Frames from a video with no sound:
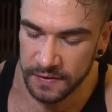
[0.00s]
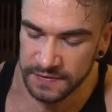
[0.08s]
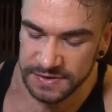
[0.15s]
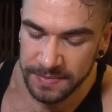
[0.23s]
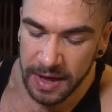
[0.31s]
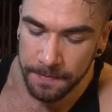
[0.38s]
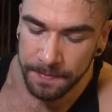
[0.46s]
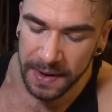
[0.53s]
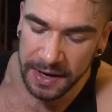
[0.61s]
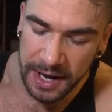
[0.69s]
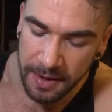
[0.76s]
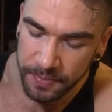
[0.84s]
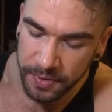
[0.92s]
There's some of that
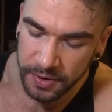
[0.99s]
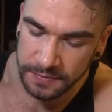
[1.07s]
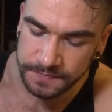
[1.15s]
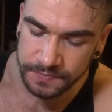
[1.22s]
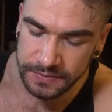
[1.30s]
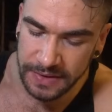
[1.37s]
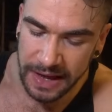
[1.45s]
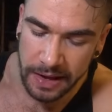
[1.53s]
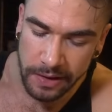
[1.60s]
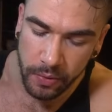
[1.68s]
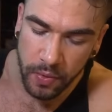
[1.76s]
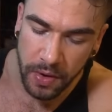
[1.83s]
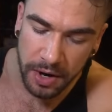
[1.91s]
pineapple and that
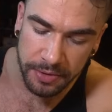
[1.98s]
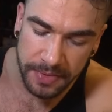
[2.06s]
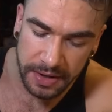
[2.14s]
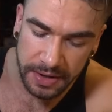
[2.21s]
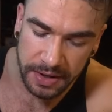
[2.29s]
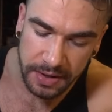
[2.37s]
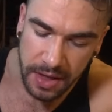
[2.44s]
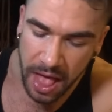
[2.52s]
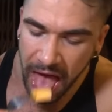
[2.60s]
watermelon.